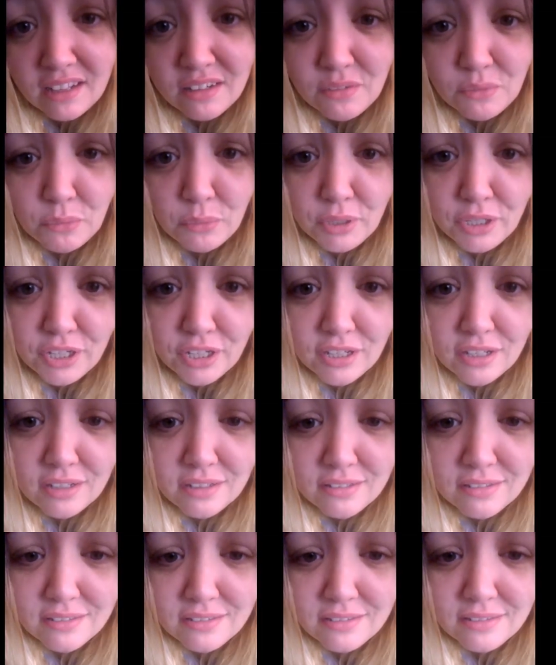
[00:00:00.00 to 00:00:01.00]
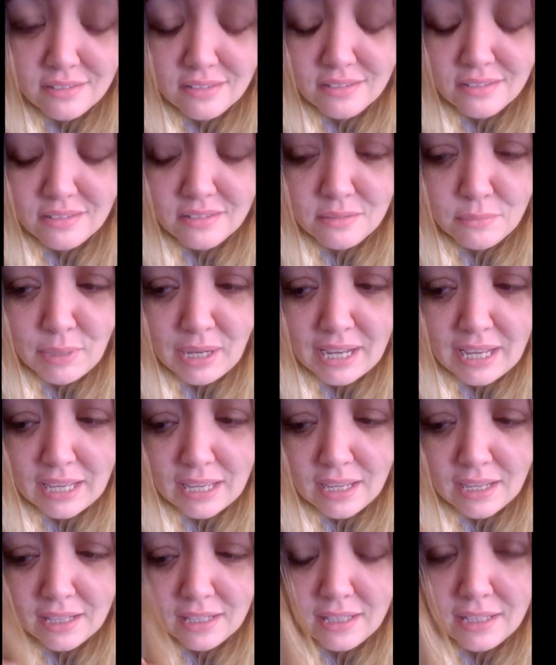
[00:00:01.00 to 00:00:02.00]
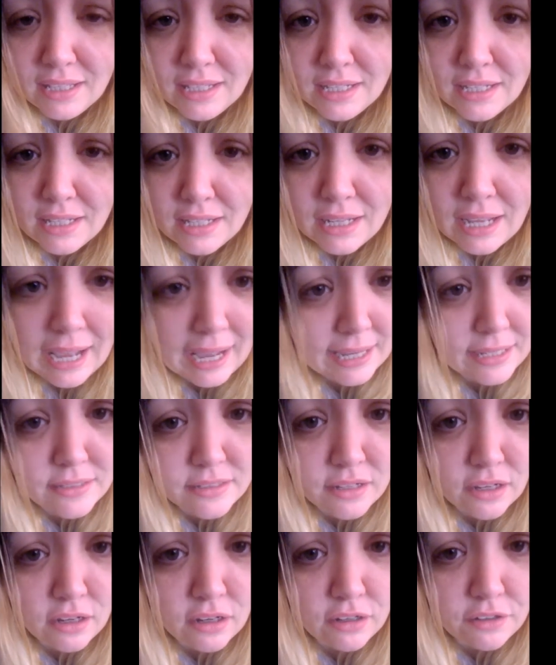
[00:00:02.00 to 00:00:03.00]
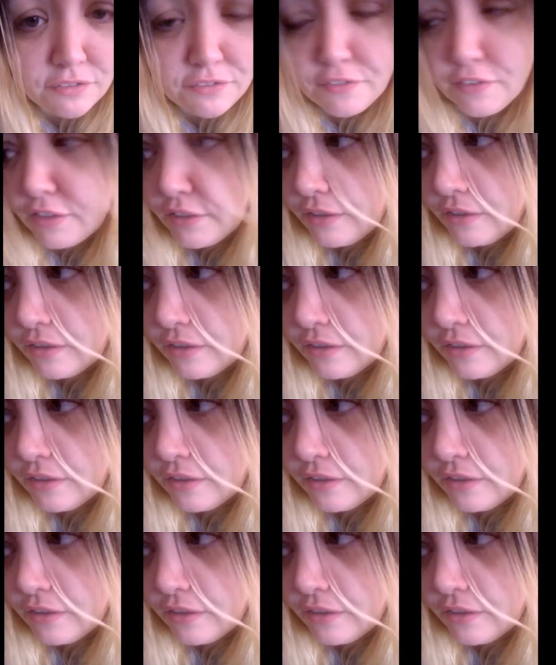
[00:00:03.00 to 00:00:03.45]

and work my ass off